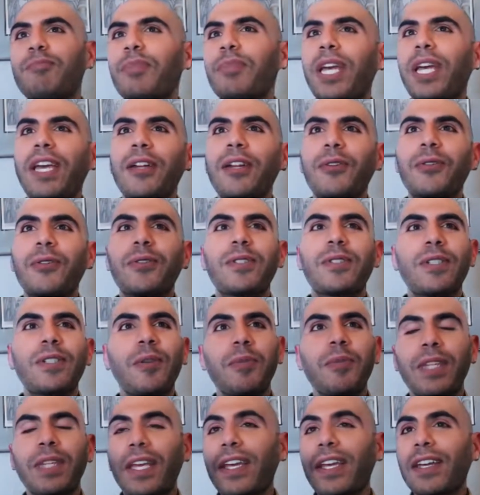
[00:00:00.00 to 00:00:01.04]
panel or
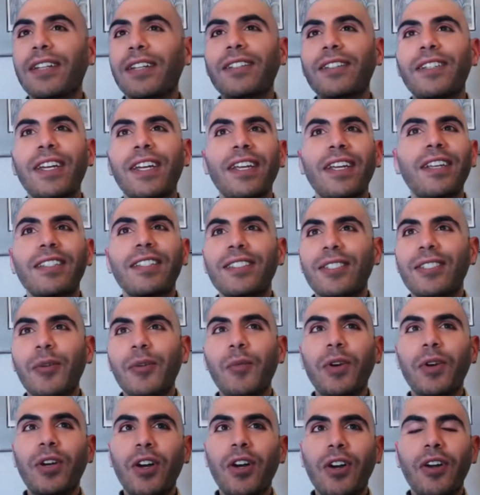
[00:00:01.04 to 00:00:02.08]
something, like
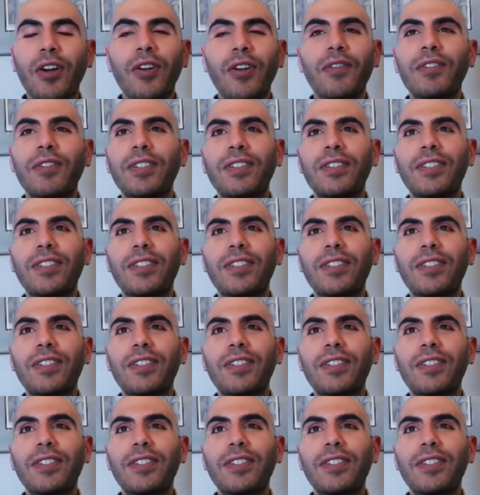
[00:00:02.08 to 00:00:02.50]
someone carved